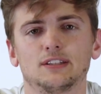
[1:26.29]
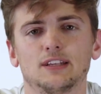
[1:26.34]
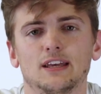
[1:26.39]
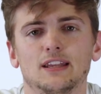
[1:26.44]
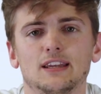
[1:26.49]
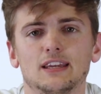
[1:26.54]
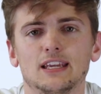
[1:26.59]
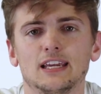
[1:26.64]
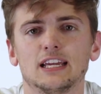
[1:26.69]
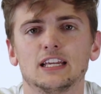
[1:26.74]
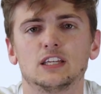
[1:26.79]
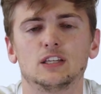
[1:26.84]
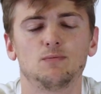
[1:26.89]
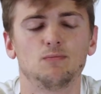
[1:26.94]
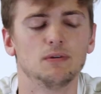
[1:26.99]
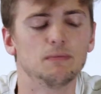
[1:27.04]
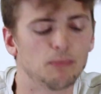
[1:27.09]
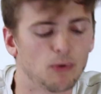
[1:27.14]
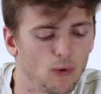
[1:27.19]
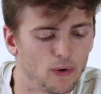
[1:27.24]
that need to
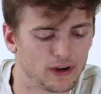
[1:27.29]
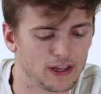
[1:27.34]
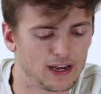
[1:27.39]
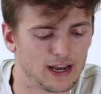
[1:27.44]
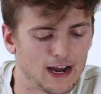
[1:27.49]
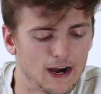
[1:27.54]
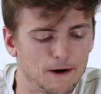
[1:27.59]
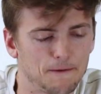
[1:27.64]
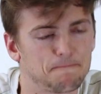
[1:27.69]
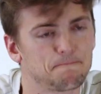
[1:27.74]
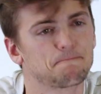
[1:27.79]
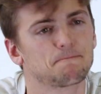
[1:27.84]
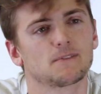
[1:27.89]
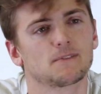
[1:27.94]
be pointed out.